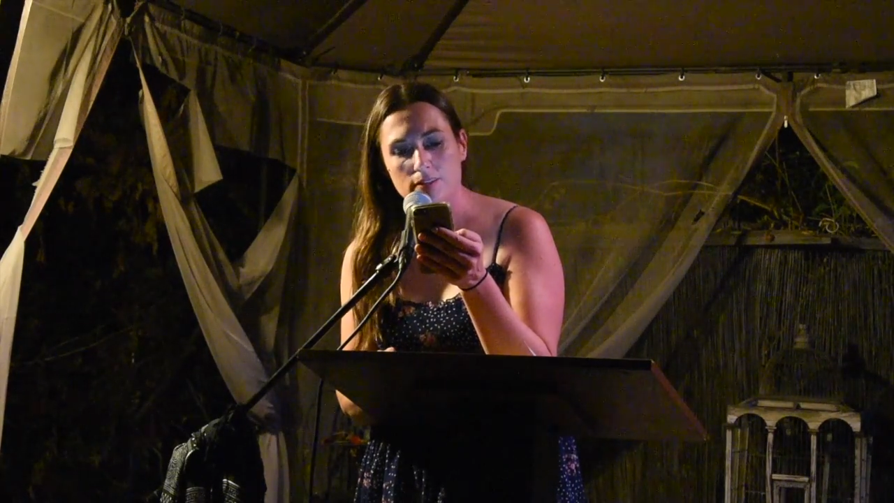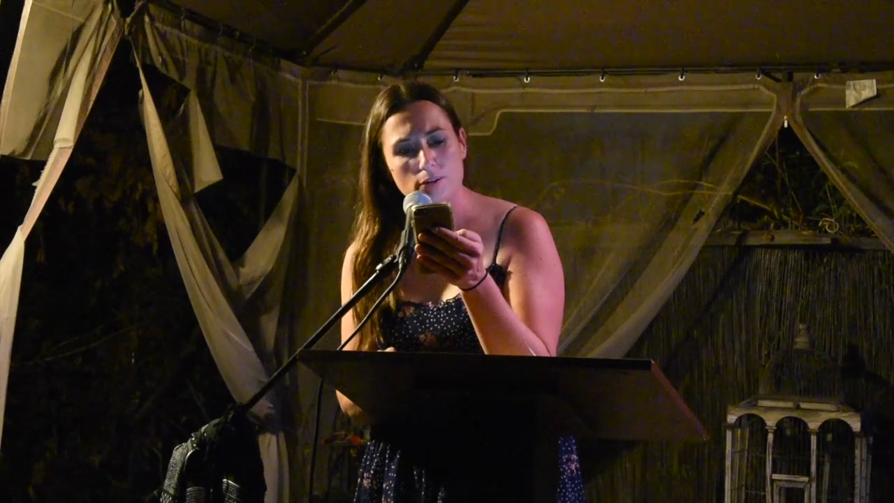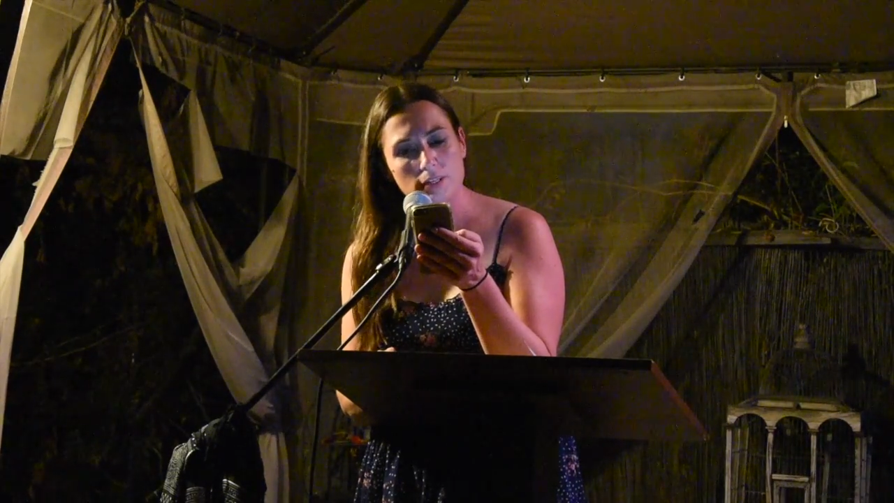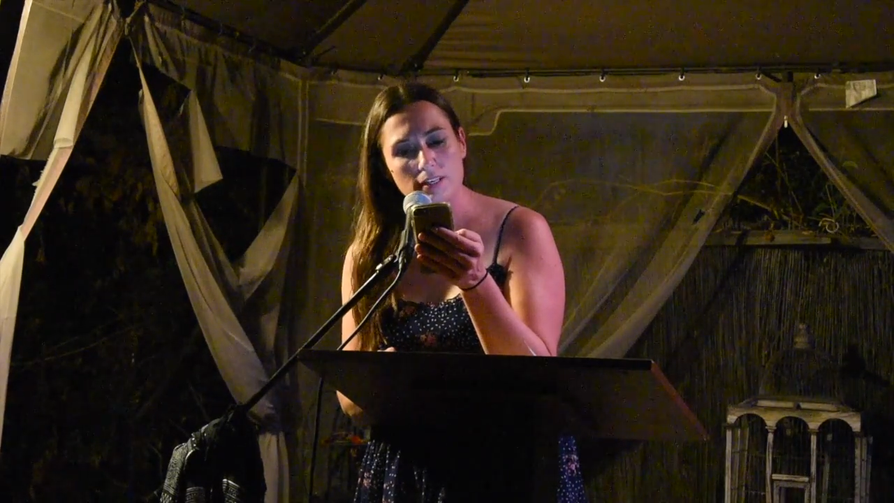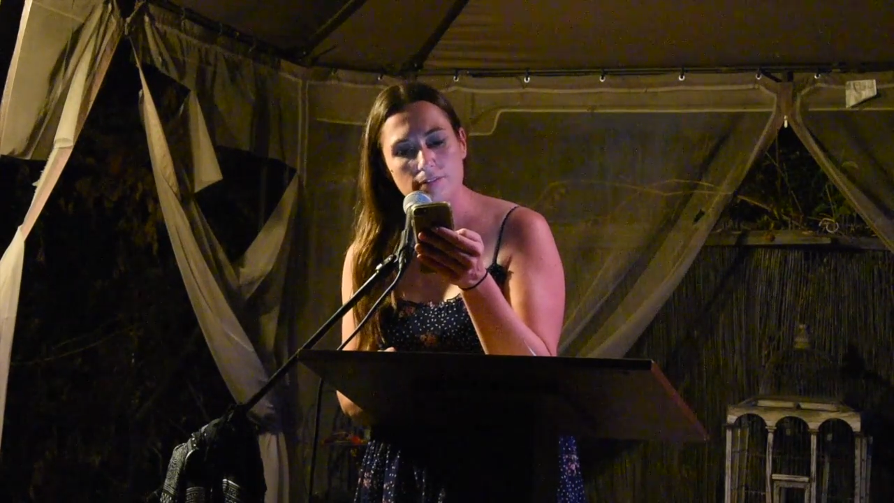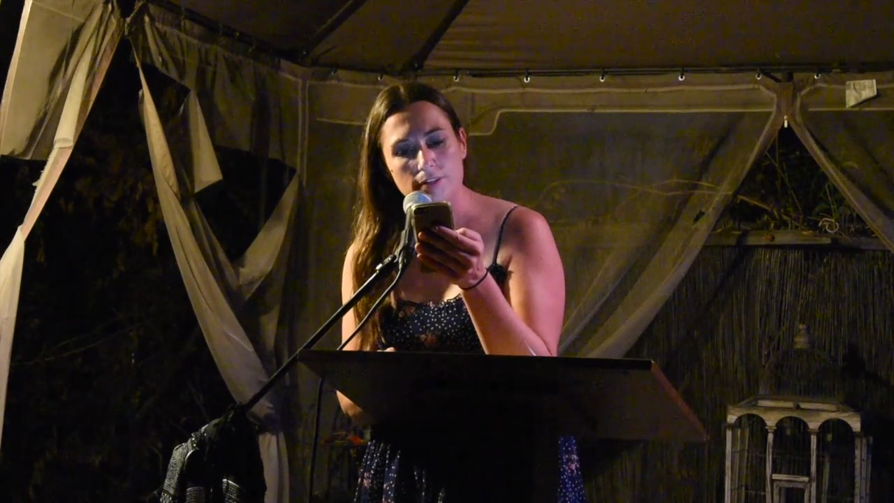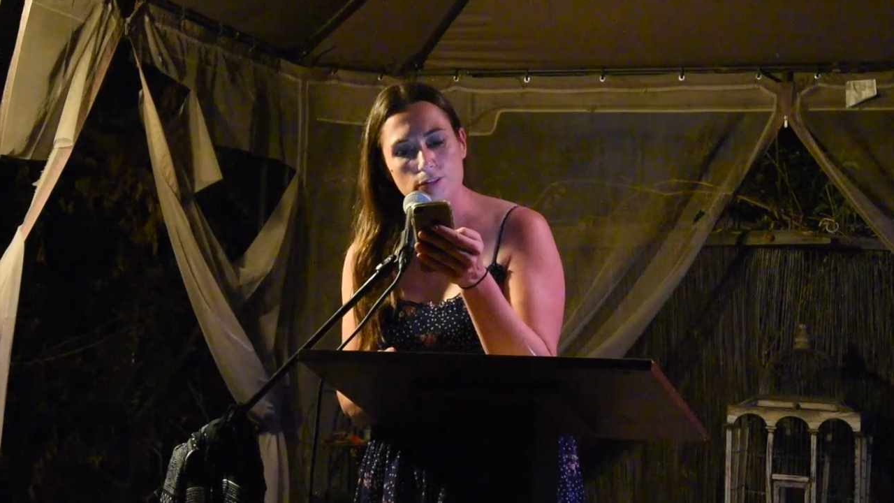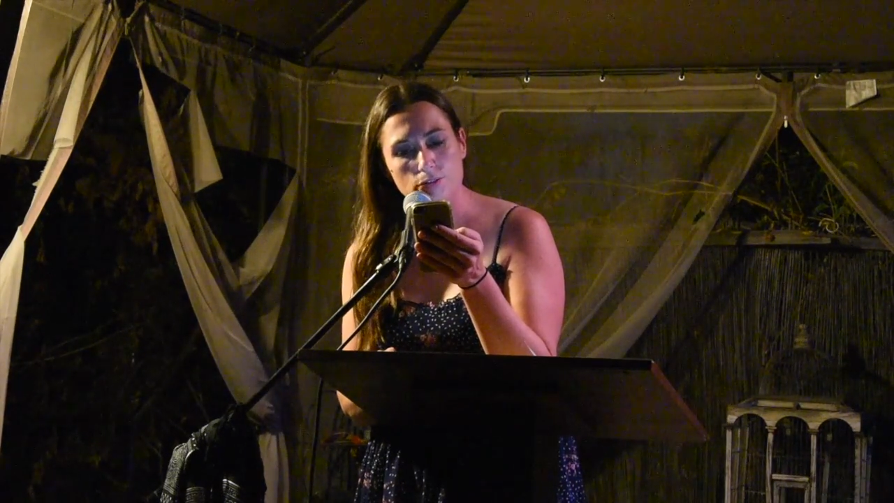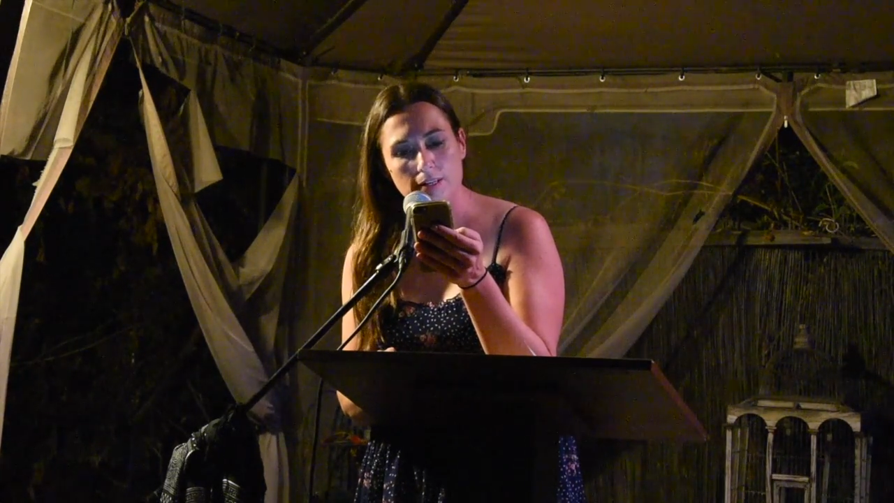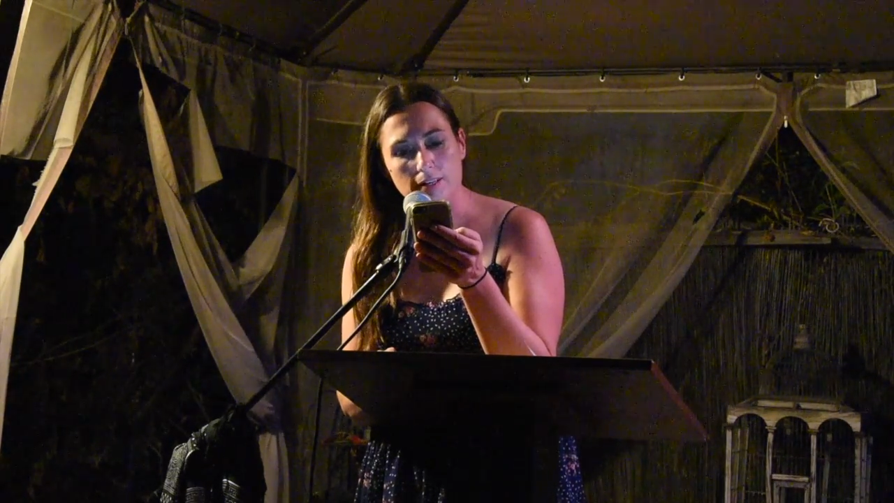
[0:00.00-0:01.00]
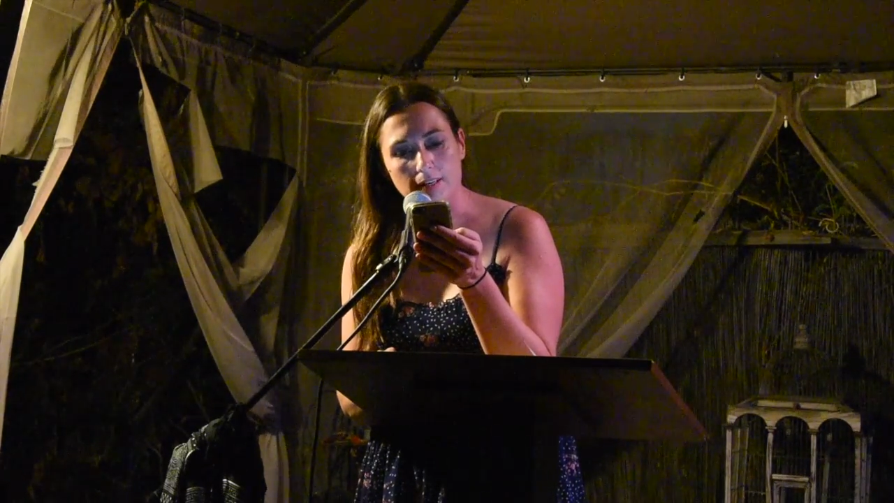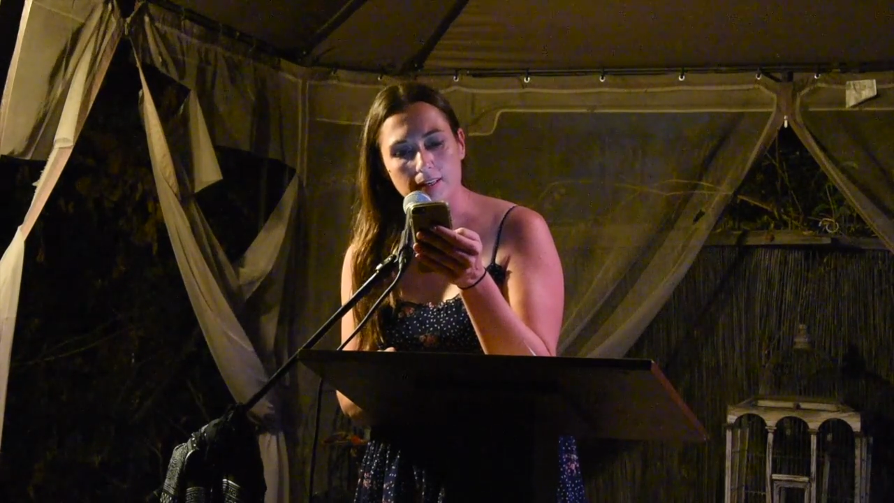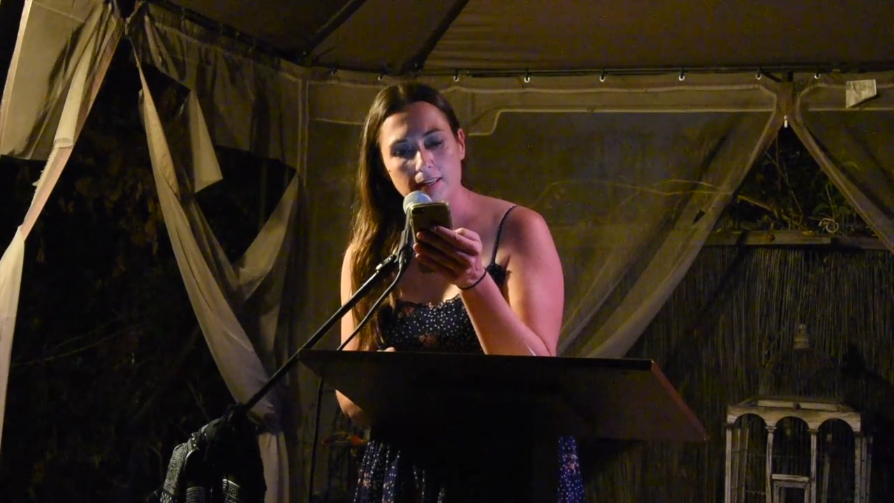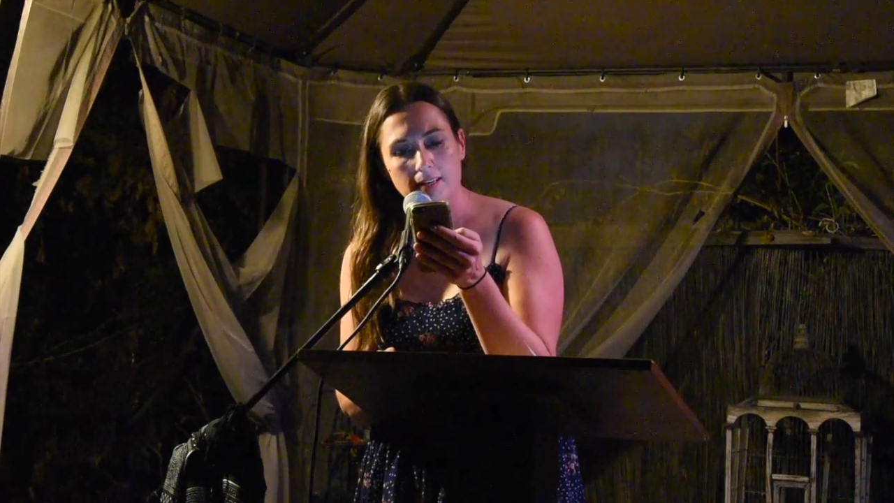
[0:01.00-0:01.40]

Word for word: No need for a trigger.